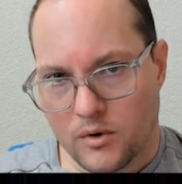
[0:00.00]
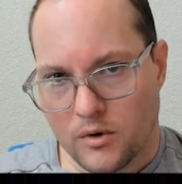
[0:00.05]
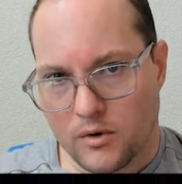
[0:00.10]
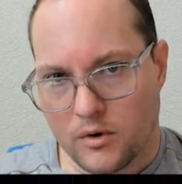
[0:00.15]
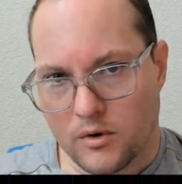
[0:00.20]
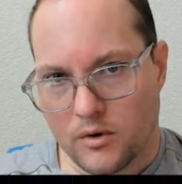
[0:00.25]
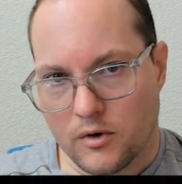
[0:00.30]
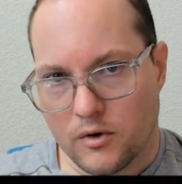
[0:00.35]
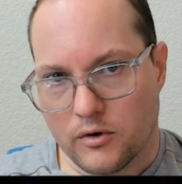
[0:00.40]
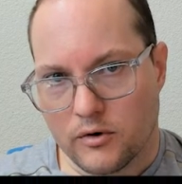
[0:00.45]

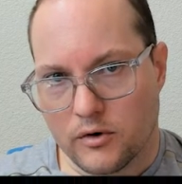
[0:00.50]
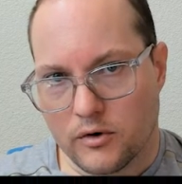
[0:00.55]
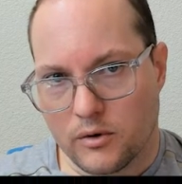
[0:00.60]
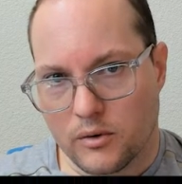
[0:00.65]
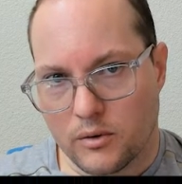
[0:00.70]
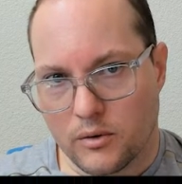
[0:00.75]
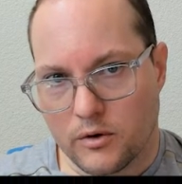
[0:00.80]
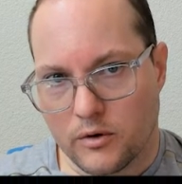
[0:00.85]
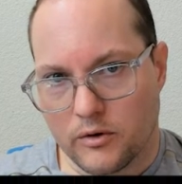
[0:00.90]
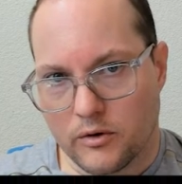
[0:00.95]
So
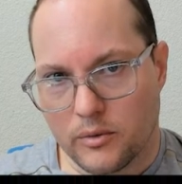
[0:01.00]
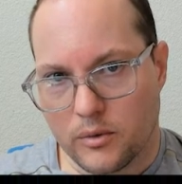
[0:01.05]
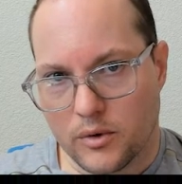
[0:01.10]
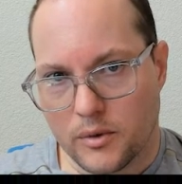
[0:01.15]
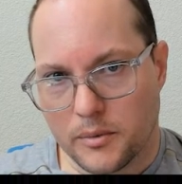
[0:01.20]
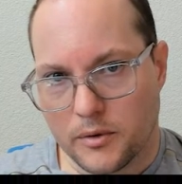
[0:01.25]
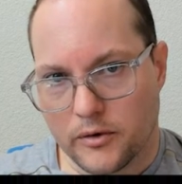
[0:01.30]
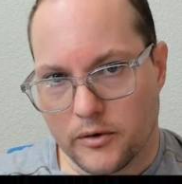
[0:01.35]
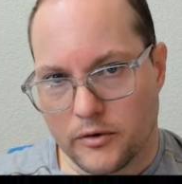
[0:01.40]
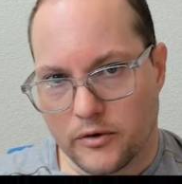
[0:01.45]
this will
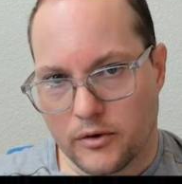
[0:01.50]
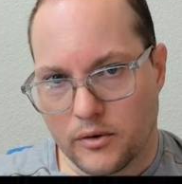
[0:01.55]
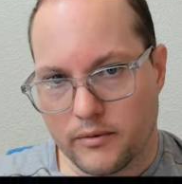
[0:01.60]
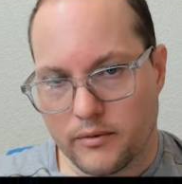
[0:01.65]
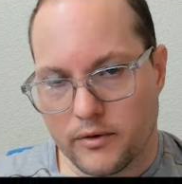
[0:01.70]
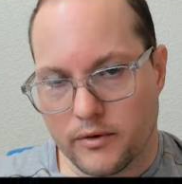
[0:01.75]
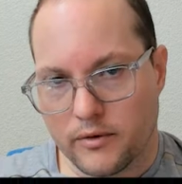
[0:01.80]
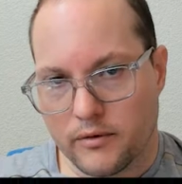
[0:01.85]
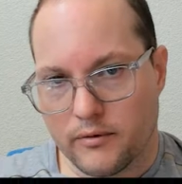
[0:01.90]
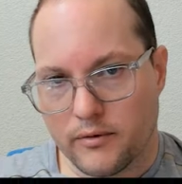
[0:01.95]
preserve the
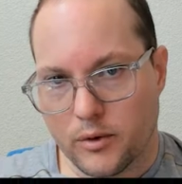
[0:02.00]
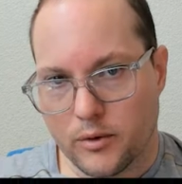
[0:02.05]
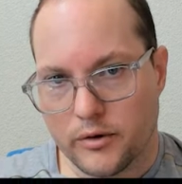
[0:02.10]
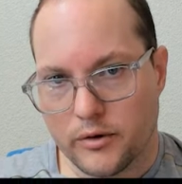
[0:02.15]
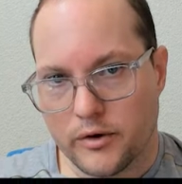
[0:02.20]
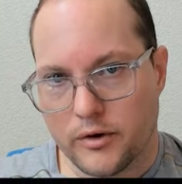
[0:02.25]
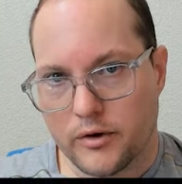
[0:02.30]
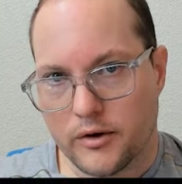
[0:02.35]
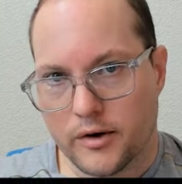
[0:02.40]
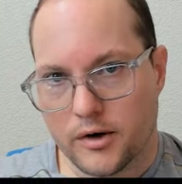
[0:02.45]
full
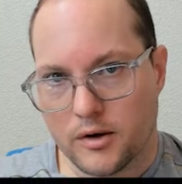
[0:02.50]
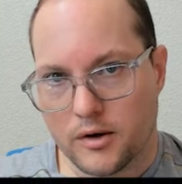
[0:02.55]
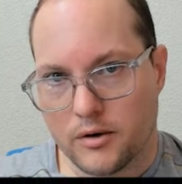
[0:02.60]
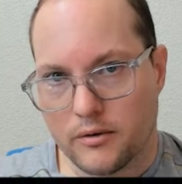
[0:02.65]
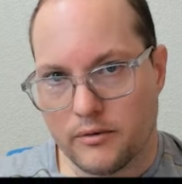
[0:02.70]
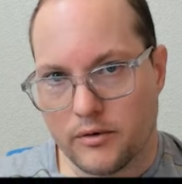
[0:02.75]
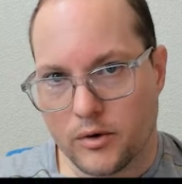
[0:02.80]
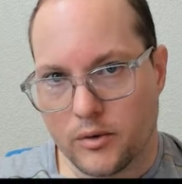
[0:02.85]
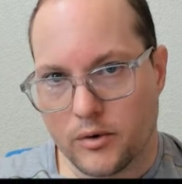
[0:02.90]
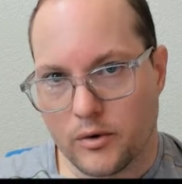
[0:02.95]
detail of
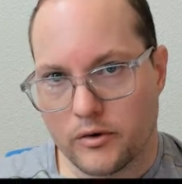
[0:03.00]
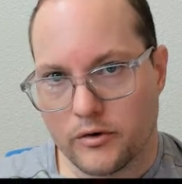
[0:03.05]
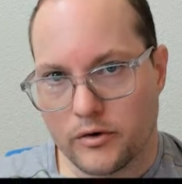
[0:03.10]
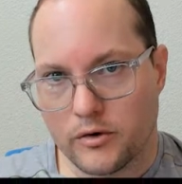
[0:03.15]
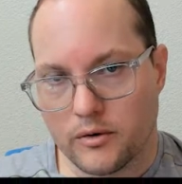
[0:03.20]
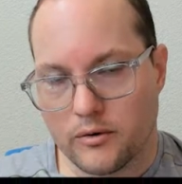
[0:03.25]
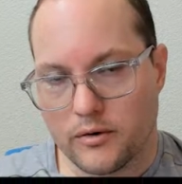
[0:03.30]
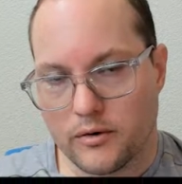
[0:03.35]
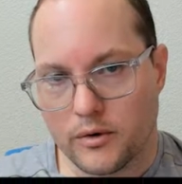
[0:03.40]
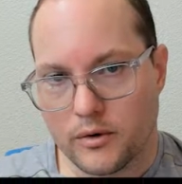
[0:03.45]
the original
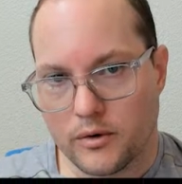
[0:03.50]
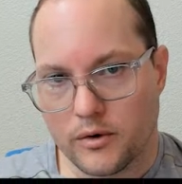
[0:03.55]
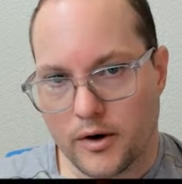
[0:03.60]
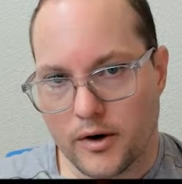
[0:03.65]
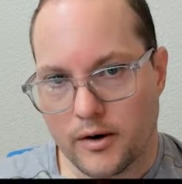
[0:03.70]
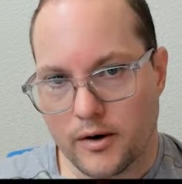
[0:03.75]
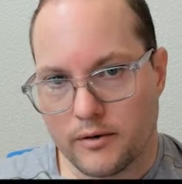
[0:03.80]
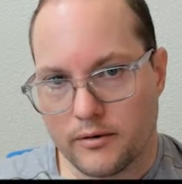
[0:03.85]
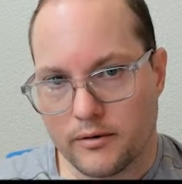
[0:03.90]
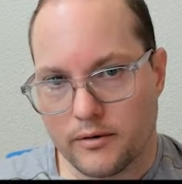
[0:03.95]

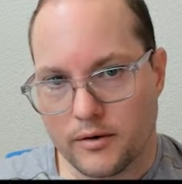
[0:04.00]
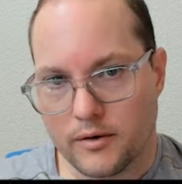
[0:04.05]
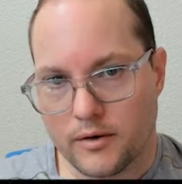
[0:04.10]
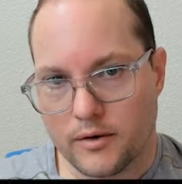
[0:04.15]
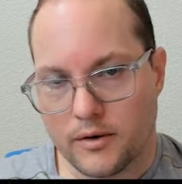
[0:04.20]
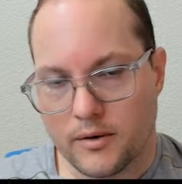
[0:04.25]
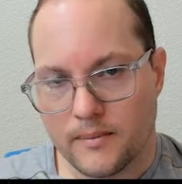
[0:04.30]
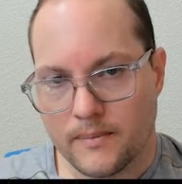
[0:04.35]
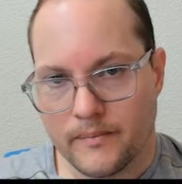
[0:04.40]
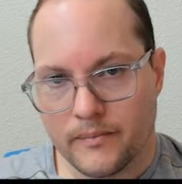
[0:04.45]
photograph
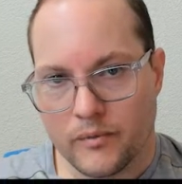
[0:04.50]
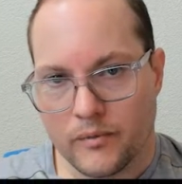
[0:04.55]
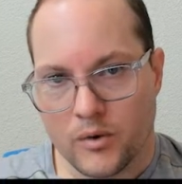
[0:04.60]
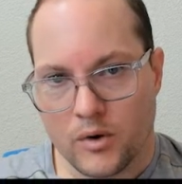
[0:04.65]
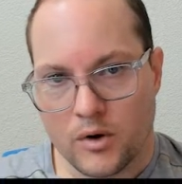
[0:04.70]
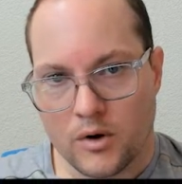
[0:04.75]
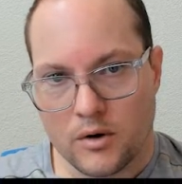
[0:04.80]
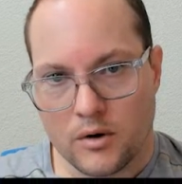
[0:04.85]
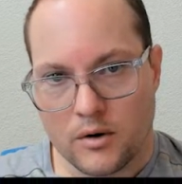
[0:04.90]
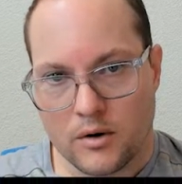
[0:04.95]

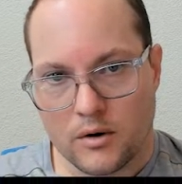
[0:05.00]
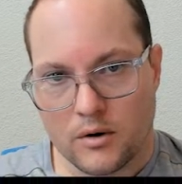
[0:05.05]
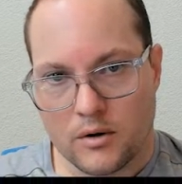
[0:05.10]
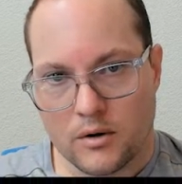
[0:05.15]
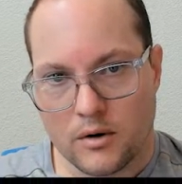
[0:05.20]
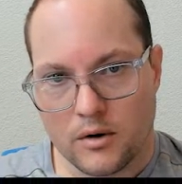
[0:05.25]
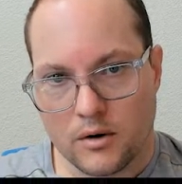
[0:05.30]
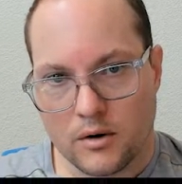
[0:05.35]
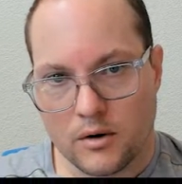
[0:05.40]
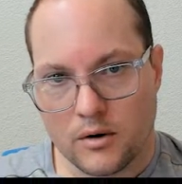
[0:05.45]

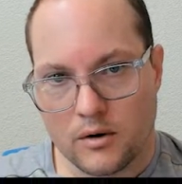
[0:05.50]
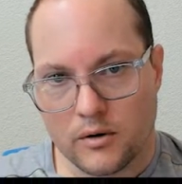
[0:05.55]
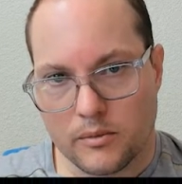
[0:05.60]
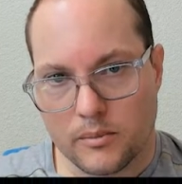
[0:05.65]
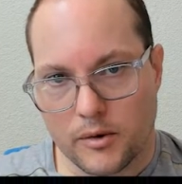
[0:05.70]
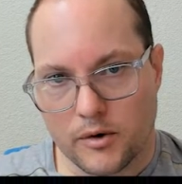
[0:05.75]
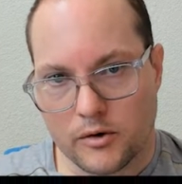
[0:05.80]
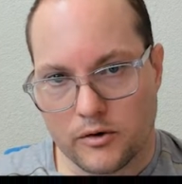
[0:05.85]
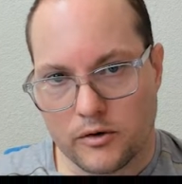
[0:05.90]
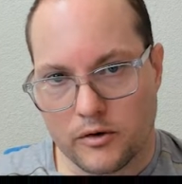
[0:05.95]
as
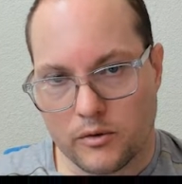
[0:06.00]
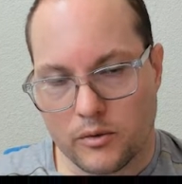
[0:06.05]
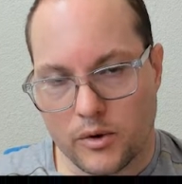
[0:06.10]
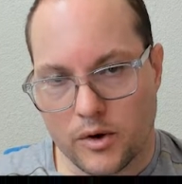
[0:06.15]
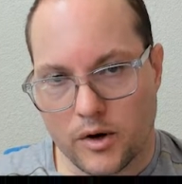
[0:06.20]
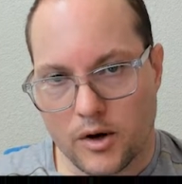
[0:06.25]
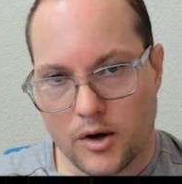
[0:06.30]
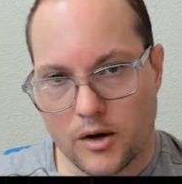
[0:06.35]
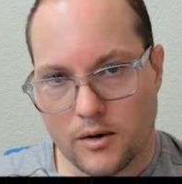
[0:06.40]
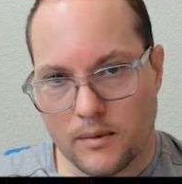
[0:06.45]
much as we
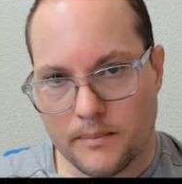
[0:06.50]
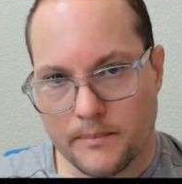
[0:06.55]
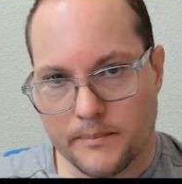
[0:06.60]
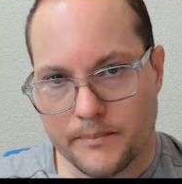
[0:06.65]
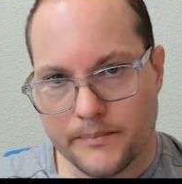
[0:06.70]
can.